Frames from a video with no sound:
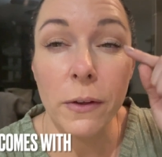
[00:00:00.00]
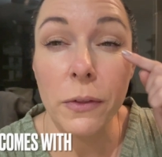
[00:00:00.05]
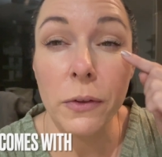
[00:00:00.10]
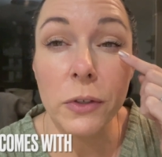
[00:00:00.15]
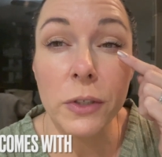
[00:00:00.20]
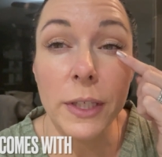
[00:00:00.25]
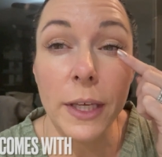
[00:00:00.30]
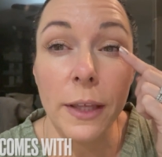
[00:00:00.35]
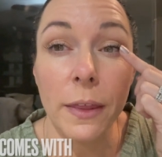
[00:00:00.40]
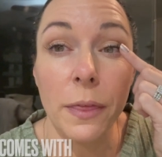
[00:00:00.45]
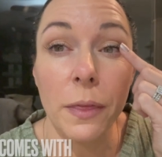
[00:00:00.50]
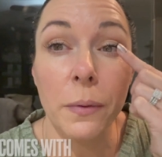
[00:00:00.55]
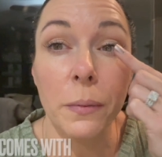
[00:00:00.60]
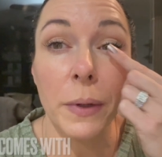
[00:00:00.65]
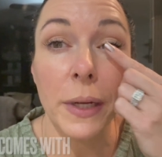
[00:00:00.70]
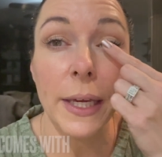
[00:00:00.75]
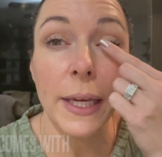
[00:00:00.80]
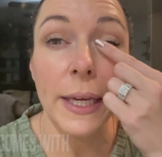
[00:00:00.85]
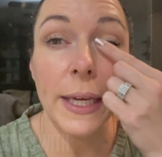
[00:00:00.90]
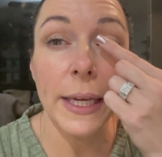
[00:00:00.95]
There's like
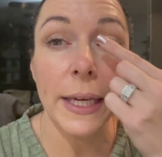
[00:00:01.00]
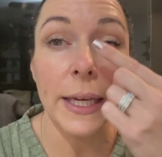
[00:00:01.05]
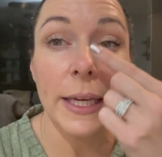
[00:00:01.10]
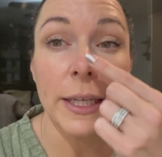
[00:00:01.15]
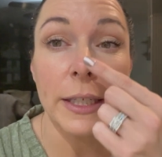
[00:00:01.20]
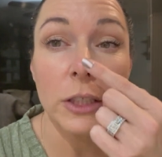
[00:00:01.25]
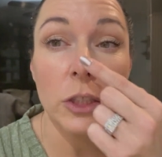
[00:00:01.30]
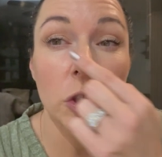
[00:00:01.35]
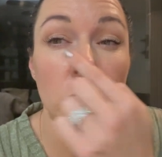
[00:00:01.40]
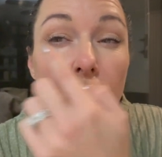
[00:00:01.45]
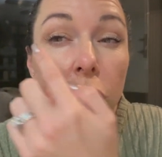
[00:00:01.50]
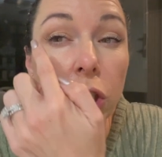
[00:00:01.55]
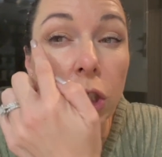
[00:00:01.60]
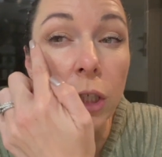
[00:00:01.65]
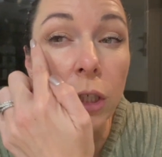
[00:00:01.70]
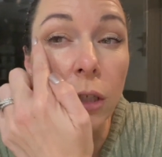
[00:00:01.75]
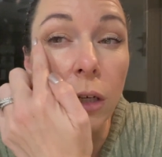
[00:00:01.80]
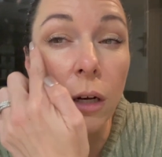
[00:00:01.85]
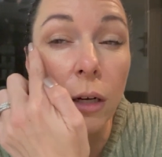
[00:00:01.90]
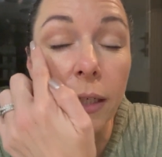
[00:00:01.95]
three each
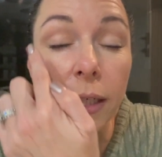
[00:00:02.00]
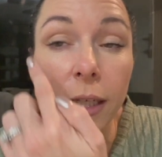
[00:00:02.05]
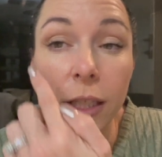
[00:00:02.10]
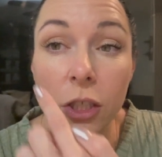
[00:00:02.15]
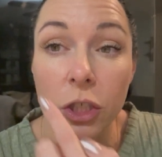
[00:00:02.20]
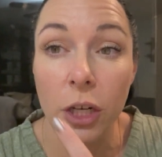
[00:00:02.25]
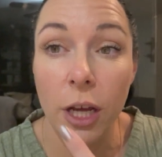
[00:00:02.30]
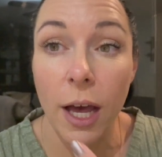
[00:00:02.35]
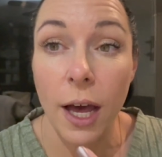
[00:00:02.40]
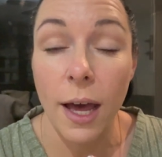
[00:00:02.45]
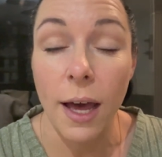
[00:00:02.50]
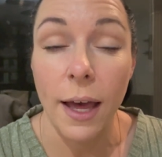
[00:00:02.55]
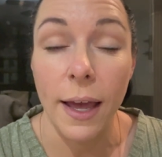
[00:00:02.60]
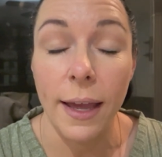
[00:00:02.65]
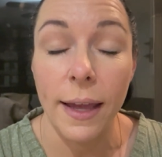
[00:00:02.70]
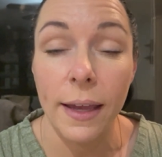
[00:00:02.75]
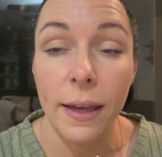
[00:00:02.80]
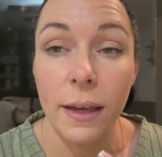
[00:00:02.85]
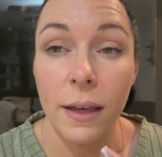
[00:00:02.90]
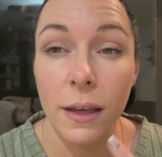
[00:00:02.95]
on each
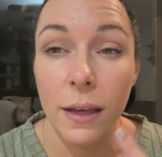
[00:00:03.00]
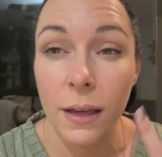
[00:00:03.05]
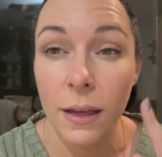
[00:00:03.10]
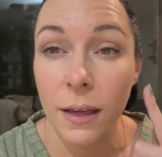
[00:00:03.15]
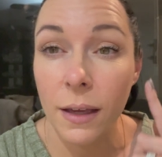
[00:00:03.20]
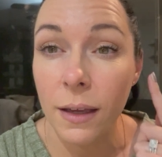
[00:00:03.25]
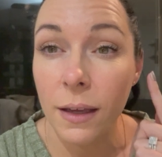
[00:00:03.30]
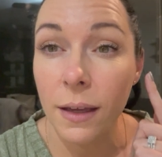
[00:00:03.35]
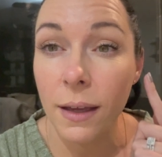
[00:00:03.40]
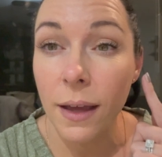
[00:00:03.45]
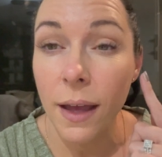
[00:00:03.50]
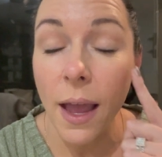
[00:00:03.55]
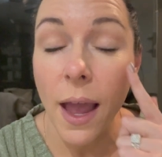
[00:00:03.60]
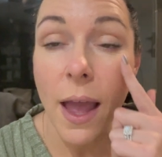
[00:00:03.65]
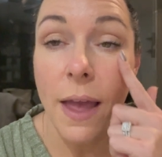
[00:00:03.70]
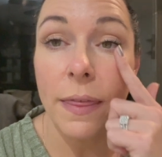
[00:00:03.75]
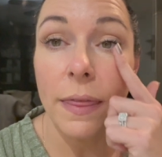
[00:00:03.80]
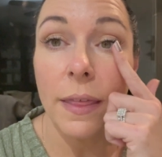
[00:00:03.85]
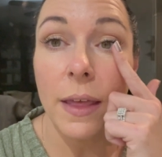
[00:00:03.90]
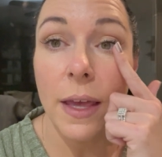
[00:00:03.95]
eye
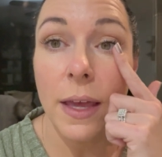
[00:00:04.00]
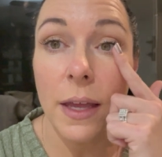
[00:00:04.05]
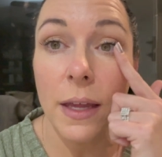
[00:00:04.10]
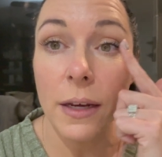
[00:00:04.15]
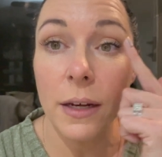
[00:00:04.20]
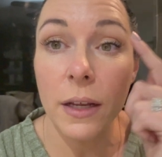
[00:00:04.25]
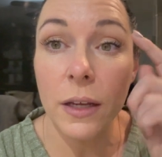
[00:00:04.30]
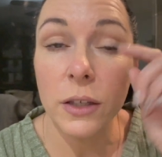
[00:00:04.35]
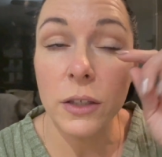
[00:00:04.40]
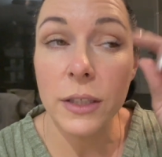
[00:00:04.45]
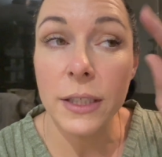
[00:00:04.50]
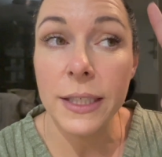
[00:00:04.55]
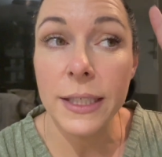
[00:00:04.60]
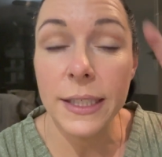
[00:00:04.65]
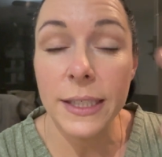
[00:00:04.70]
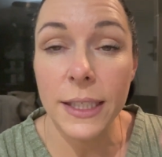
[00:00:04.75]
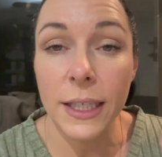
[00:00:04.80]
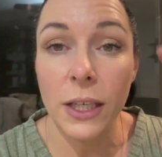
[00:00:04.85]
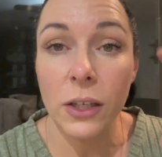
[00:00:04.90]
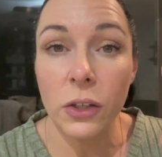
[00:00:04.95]
and then
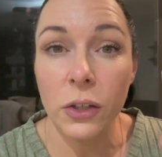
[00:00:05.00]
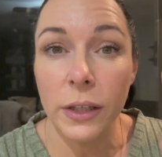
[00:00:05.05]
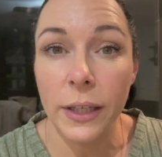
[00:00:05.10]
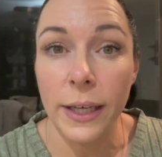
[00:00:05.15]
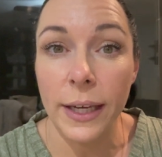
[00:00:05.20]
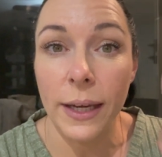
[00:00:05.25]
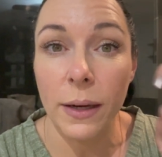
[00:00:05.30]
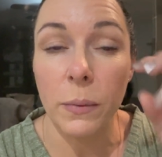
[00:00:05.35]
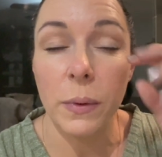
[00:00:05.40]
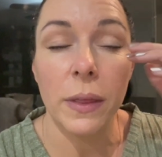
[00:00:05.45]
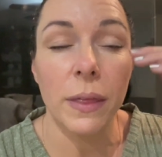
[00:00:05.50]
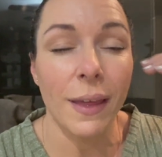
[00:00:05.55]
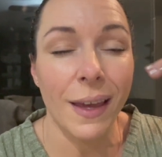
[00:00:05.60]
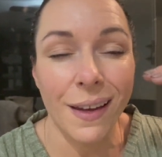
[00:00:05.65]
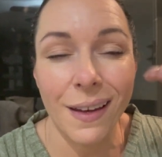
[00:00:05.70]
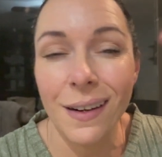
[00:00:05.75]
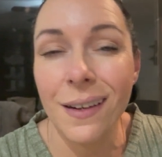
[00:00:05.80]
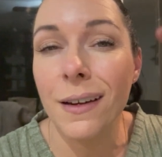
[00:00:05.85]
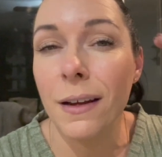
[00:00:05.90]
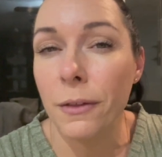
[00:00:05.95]
seal it with
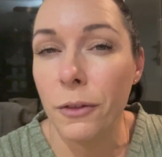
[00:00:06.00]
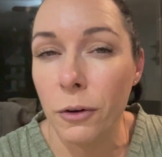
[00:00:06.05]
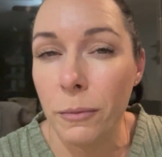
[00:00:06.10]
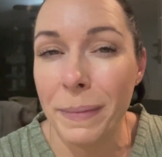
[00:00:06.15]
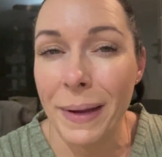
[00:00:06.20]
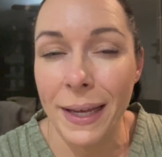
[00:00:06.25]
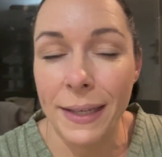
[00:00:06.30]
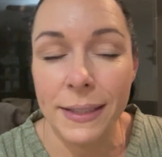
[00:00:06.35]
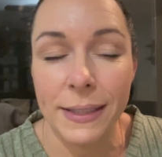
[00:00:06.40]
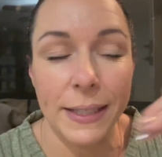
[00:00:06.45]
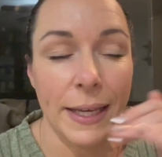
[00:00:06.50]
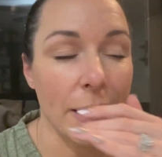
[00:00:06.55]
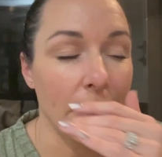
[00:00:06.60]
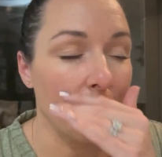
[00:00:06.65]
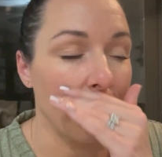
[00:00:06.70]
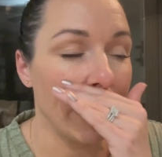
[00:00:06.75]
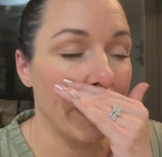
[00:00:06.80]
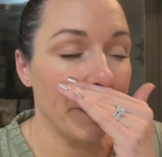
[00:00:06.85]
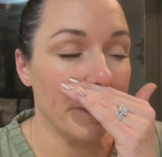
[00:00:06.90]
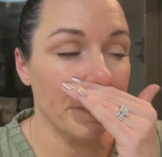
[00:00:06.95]
like another
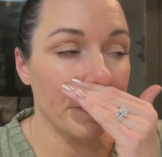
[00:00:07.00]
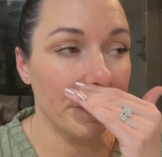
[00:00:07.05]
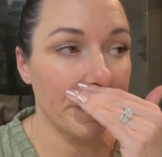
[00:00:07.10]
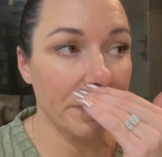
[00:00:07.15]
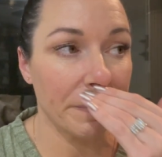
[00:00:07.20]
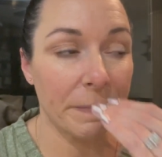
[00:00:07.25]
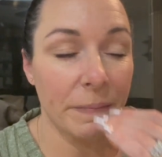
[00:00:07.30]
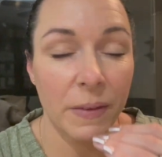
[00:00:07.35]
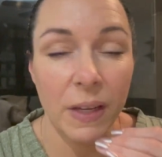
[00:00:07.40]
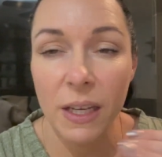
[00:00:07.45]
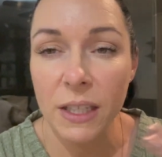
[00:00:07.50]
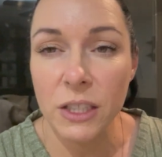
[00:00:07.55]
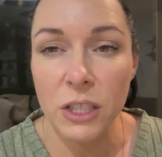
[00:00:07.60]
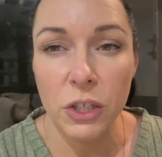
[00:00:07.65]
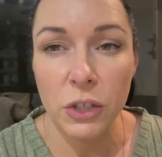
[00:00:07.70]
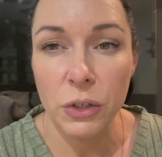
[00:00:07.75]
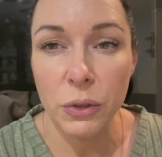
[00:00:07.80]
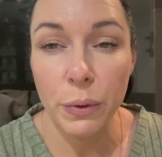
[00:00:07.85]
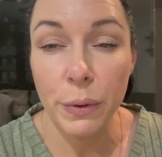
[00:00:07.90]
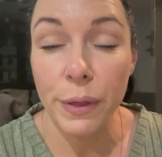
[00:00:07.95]
mascara. It's a
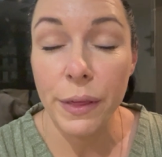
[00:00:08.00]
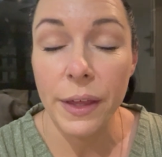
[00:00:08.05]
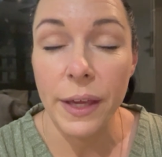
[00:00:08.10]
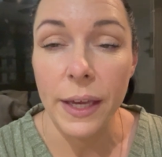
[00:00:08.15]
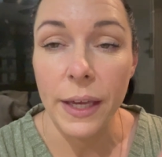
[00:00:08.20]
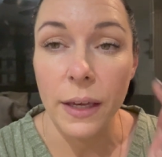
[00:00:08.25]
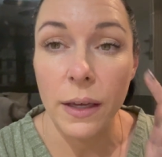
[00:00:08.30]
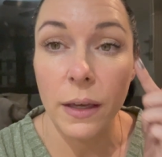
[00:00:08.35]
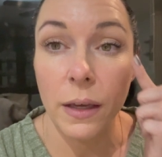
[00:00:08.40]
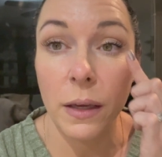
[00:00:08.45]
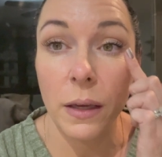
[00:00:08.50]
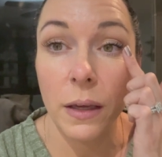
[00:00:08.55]
new thing.